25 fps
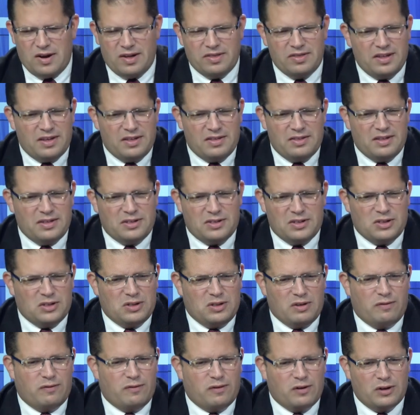this is
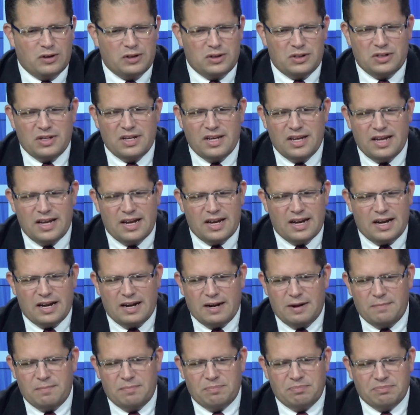the first
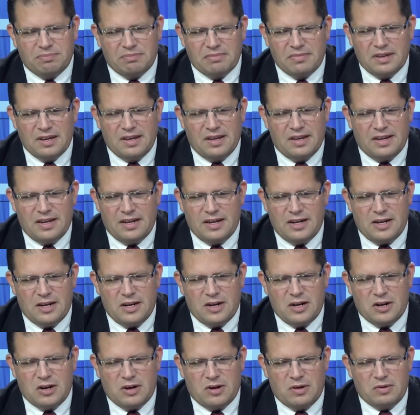
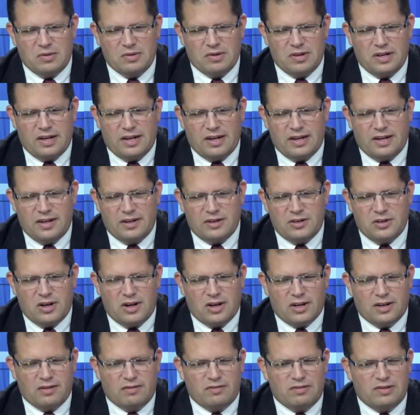
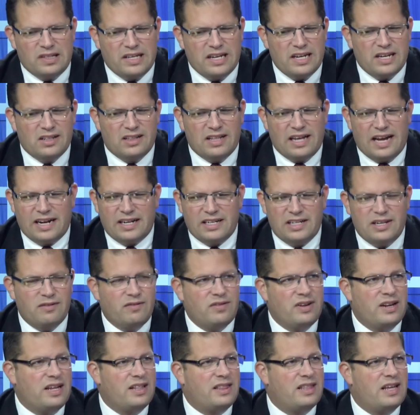talk of legal
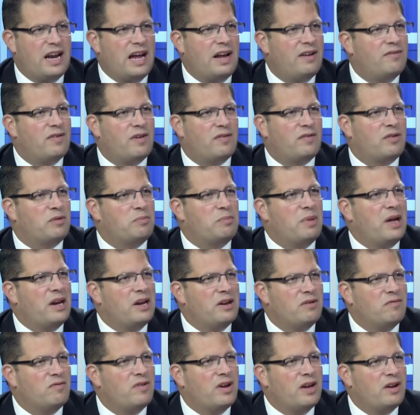activity that I've ever
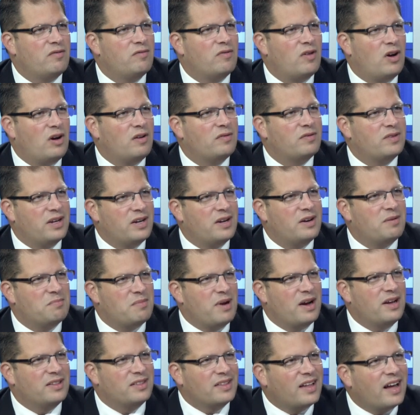been involved in
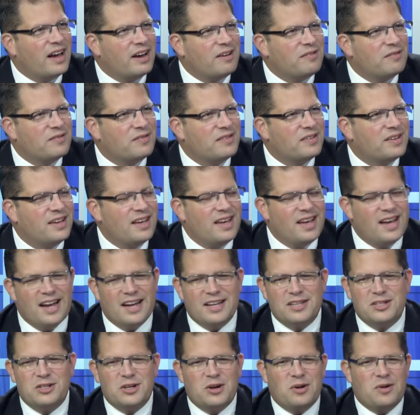my life.
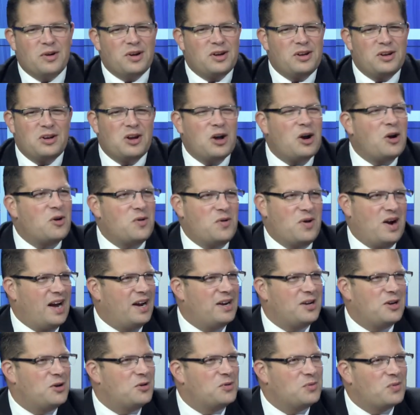And so, no, I
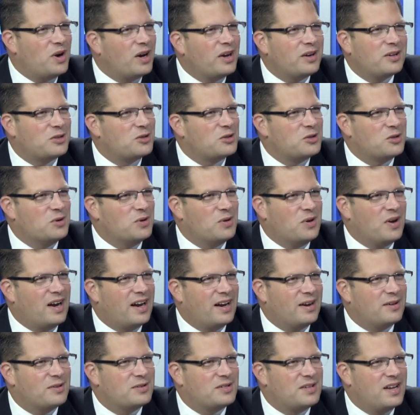don't want to sue
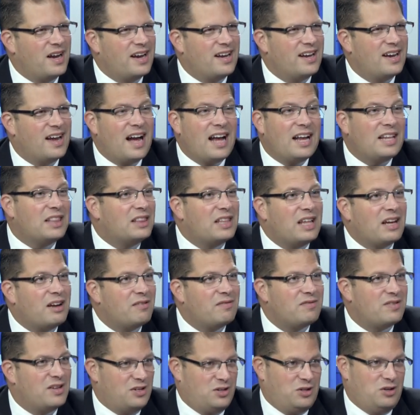Ohio State. I
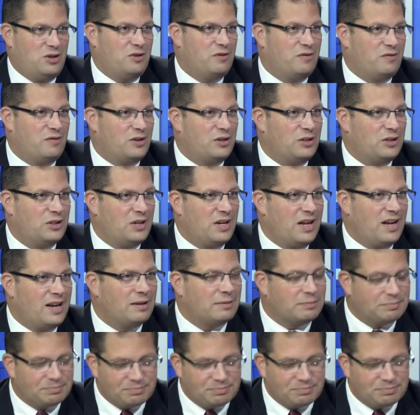love this university,